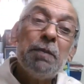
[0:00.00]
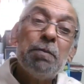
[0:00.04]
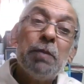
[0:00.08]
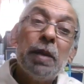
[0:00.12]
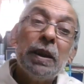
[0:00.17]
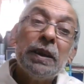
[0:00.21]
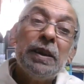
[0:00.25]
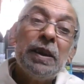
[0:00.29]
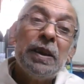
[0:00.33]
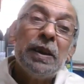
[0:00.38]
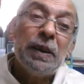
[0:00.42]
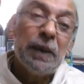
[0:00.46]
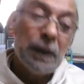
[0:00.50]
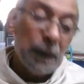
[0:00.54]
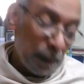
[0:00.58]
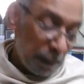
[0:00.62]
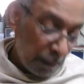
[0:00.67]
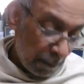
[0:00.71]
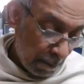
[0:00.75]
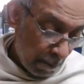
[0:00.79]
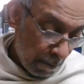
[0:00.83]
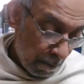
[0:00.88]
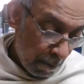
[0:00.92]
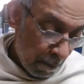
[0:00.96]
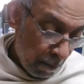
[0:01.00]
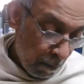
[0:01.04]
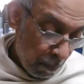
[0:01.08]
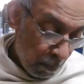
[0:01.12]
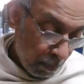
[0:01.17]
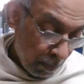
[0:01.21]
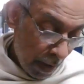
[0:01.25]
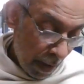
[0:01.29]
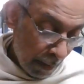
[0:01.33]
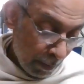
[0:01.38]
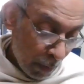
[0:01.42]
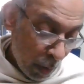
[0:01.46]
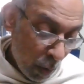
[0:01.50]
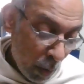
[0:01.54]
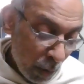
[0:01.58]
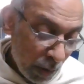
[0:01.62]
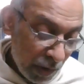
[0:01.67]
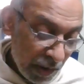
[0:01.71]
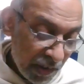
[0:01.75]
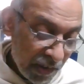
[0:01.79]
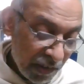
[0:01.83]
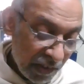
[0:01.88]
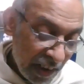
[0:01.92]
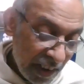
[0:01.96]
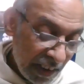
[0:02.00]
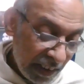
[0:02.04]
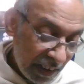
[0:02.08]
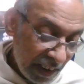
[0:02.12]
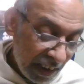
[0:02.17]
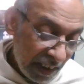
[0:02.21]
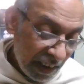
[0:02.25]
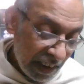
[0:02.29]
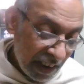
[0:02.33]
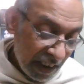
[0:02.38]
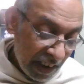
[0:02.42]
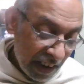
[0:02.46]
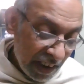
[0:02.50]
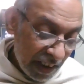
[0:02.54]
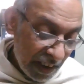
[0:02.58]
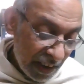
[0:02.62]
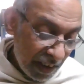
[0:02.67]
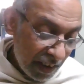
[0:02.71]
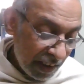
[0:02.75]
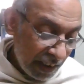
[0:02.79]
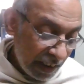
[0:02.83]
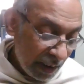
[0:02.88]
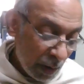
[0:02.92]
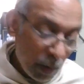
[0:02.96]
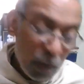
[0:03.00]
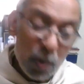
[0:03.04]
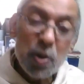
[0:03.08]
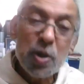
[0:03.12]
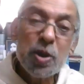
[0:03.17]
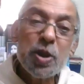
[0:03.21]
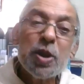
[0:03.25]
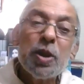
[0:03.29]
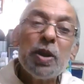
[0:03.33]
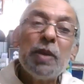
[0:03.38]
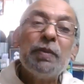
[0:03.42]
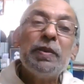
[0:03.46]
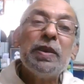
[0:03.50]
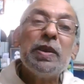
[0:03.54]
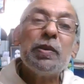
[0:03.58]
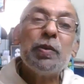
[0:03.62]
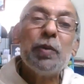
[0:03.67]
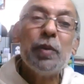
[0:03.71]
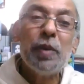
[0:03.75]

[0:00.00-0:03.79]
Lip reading: Mother, my boat is sinking here in the ocean of this